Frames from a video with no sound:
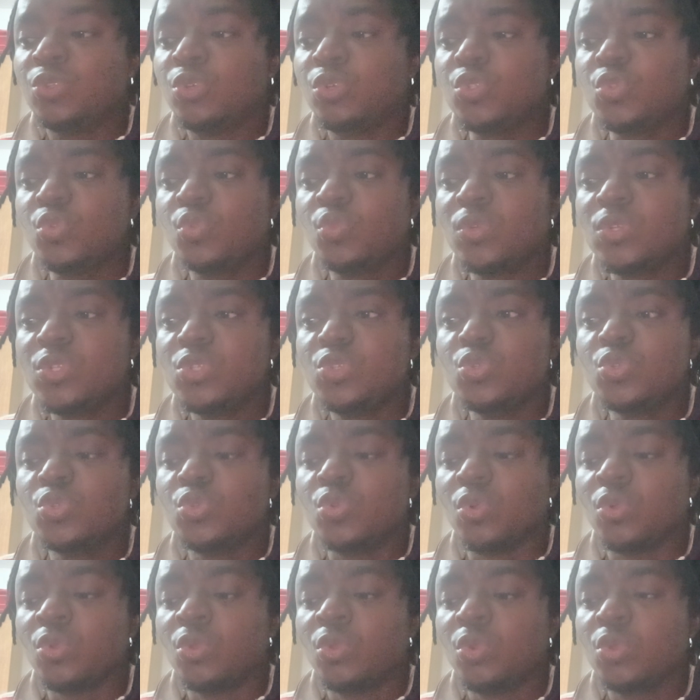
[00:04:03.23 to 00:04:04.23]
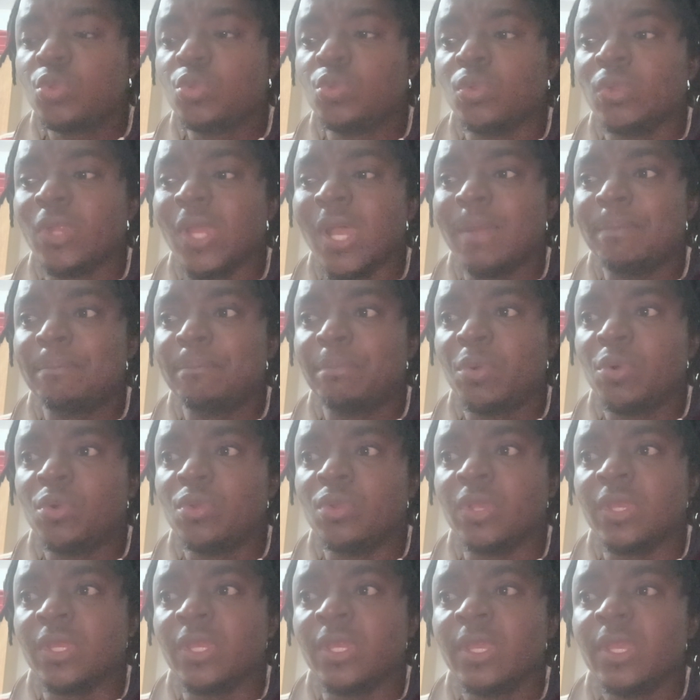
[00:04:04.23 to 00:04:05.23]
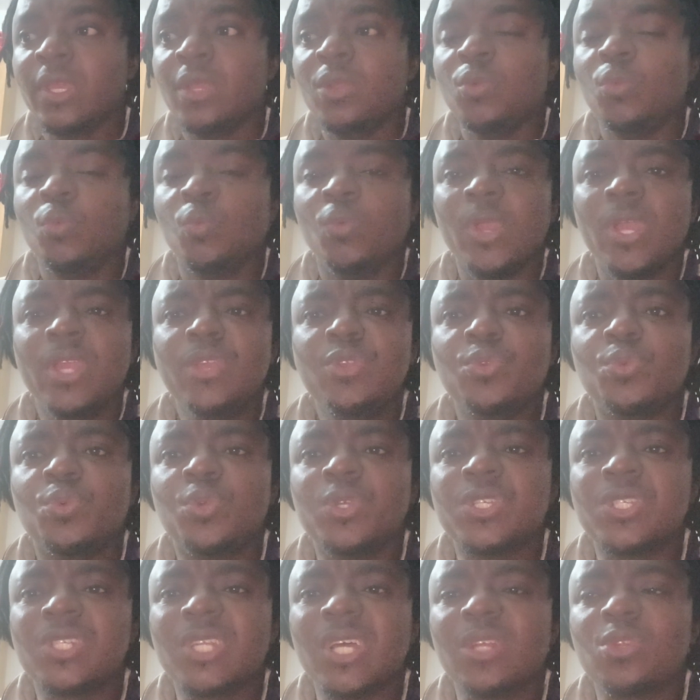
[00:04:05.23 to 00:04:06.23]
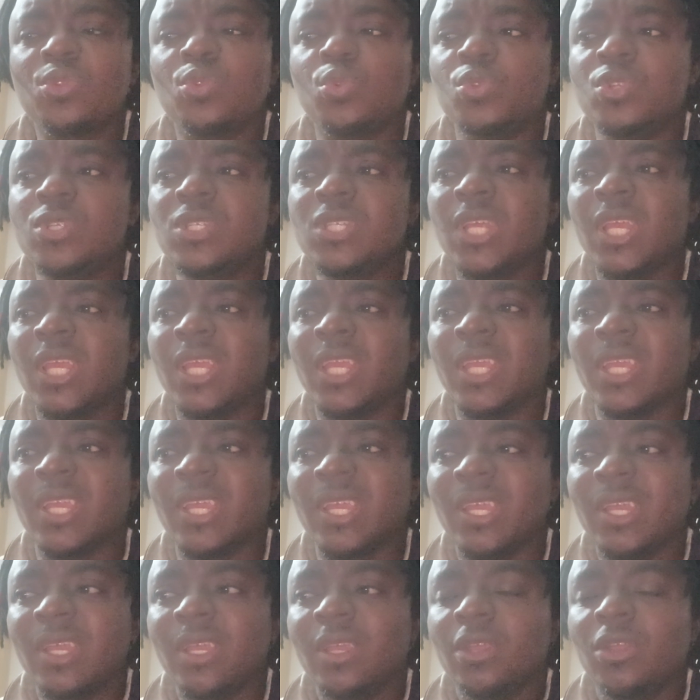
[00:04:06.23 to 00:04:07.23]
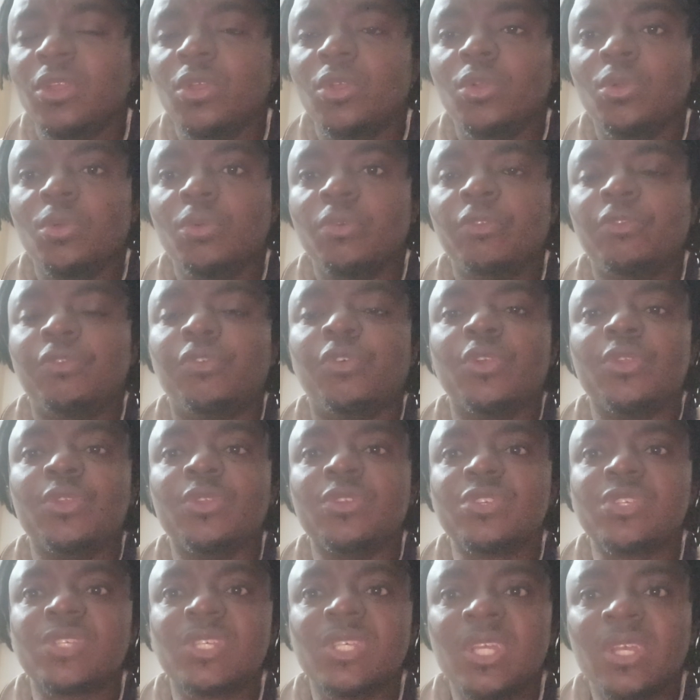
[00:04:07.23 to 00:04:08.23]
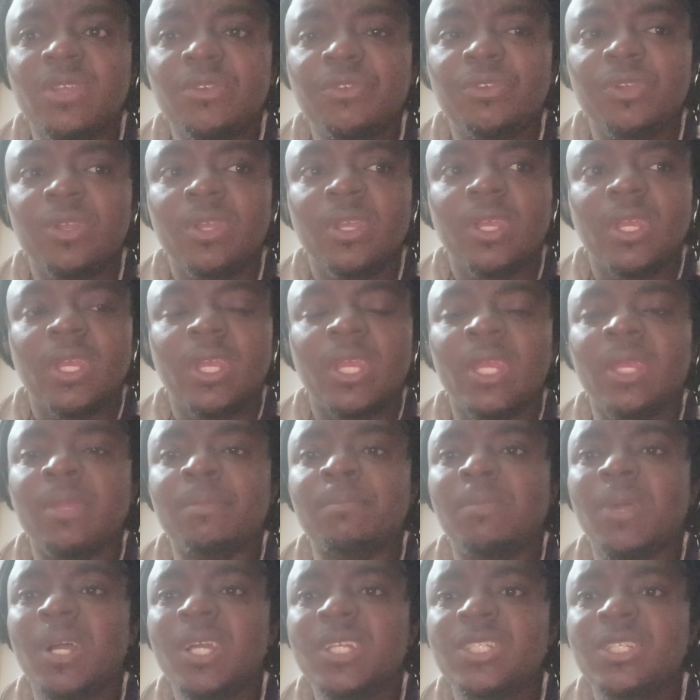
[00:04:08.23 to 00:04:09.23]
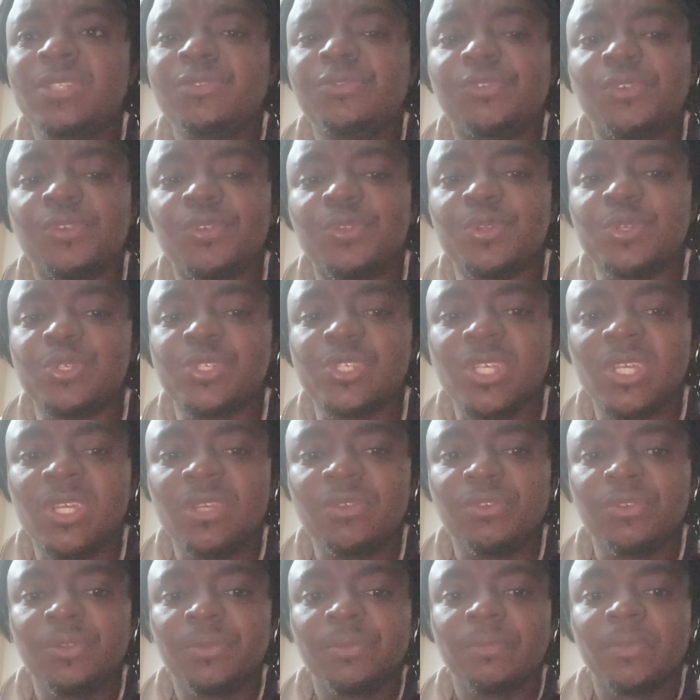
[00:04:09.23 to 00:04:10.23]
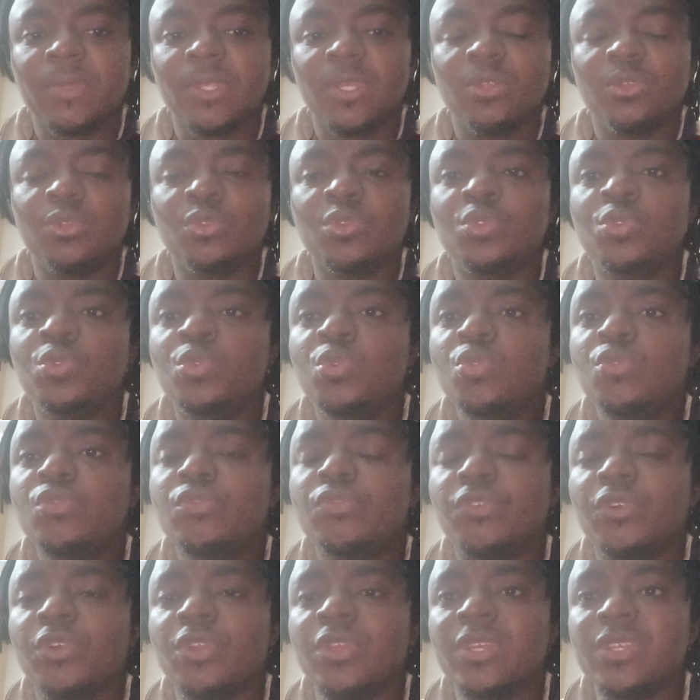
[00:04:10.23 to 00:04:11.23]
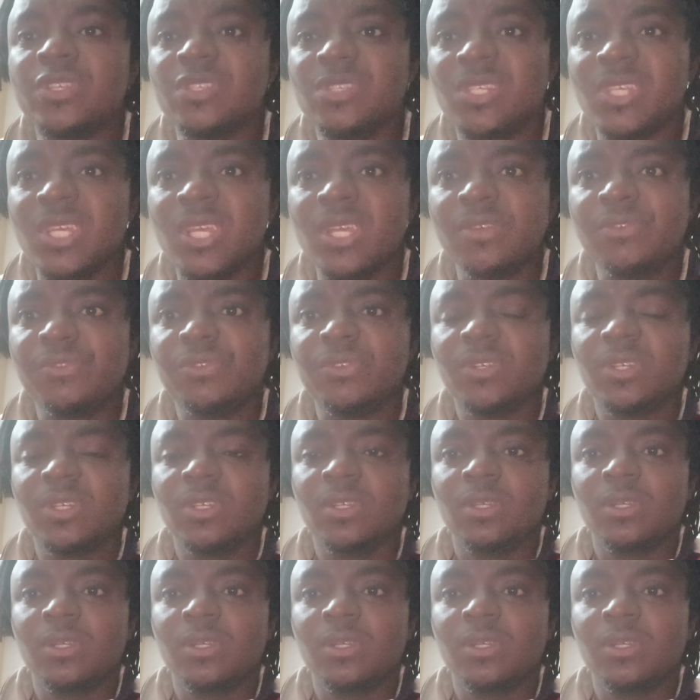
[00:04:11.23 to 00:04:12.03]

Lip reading: don't want you to grow to that point where you will start to think for yourself, imagine for yourself, do for yourself.